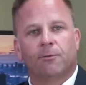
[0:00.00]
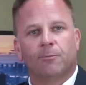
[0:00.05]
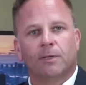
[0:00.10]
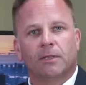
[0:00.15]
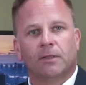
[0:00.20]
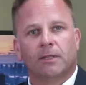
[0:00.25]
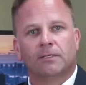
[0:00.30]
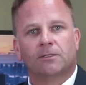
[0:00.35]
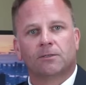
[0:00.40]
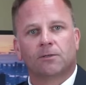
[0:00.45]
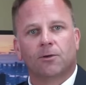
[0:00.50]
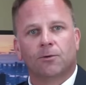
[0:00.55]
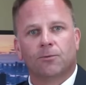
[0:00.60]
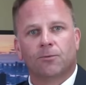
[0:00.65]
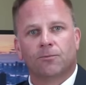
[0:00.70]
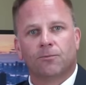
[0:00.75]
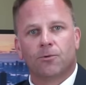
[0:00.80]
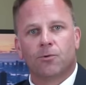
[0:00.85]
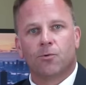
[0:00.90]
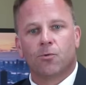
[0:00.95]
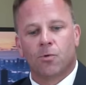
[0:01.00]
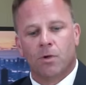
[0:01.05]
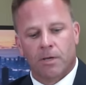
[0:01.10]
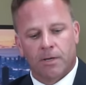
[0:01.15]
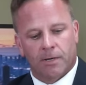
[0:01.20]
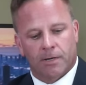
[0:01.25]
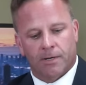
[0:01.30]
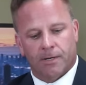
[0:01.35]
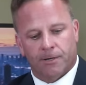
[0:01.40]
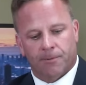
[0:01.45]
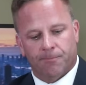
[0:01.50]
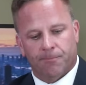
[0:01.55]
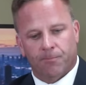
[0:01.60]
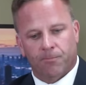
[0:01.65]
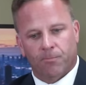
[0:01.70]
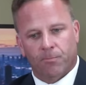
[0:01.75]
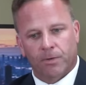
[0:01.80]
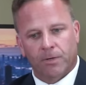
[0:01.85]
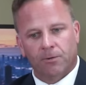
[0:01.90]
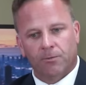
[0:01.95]
I mean, let's go through,
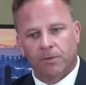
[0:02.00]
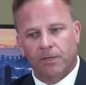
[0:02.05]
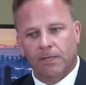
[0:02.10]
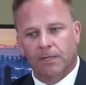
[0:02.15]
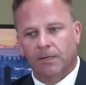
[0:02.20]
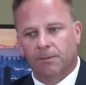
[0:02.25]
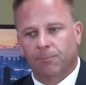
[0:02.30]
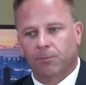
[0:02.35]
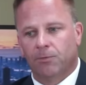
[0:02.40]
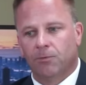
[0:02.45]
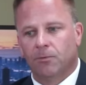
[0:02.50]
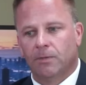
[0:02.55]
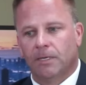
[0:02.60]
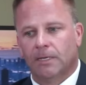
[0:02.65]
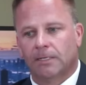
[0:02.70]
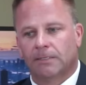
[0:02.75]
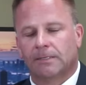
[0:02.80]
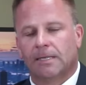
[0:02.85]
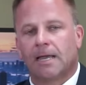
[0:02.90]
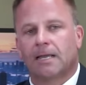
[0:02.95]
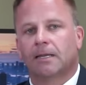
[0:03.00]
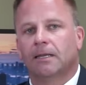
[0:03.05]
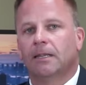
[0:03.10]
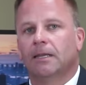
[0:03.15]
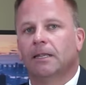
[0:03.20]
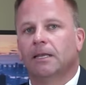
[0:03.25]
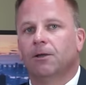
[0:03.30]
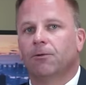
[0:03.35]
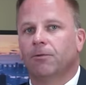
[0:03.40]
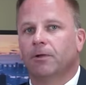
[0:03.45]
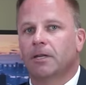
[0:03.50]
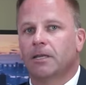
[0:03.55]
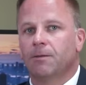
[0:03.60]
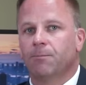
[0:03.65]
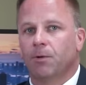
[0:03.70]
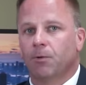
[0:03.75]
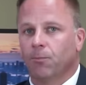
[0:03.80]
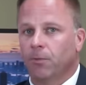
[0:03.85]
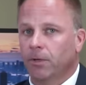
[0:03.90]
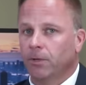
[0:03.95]
we don't need to do the exact nitty gritty,
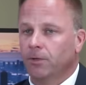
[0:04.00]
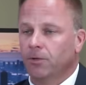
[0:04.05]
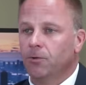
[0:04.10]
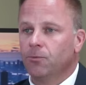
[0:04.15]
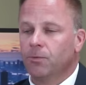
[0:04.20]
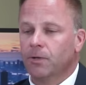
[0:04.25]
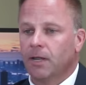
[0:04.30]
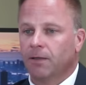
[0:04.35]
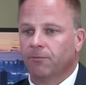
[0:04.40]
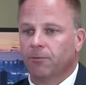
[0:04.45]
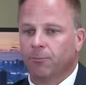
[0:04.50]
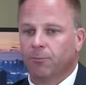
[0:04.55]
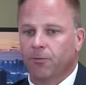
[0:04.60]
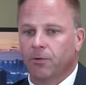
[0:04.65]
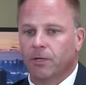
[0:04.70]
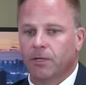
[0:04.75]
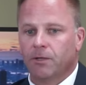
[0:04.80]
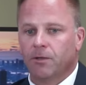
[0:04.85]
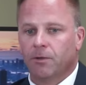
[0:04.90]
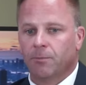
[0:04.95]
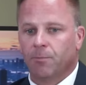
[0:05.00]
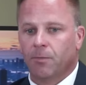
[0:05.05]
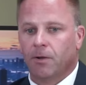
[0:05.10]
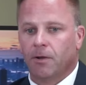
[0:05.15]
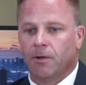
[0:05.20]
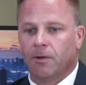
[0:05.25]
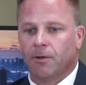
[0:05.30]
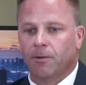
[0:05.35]
but we do want to have a pretty good